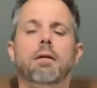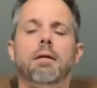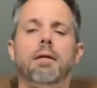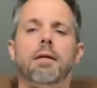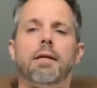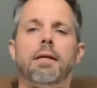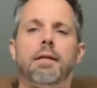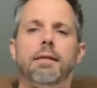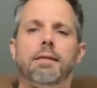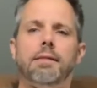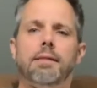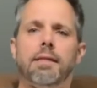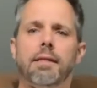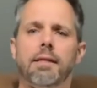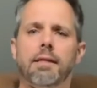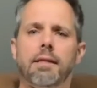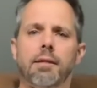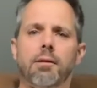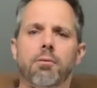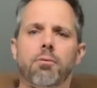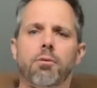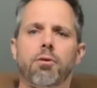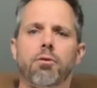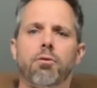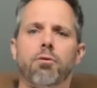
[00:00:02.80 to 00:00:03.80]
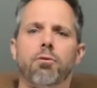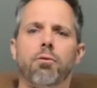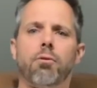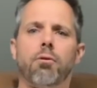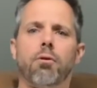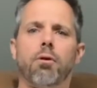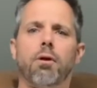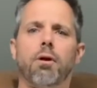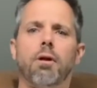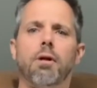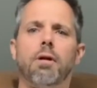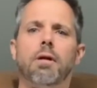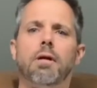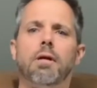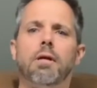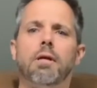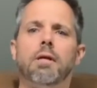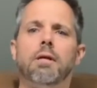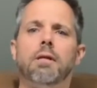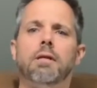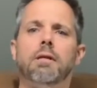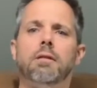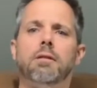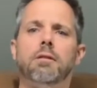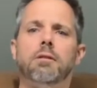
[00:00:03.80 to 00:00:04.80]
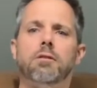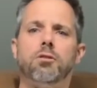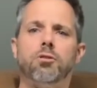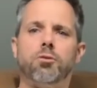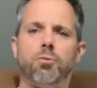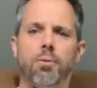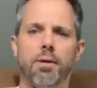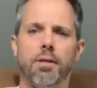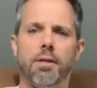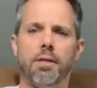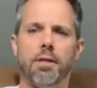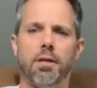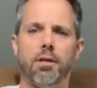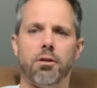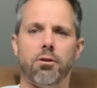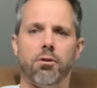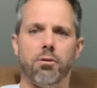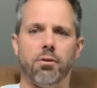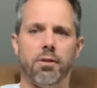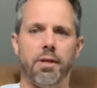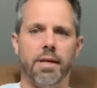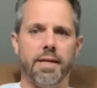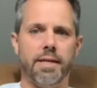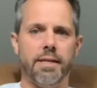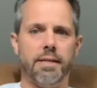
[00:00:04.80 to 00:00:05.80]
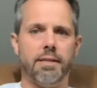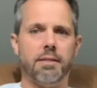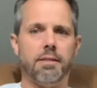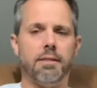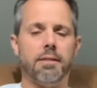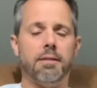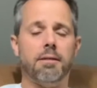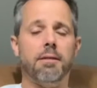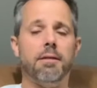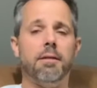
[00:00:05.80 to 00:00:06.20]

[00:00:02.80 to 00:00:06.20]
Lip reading: In dealing with your swelling in your legs,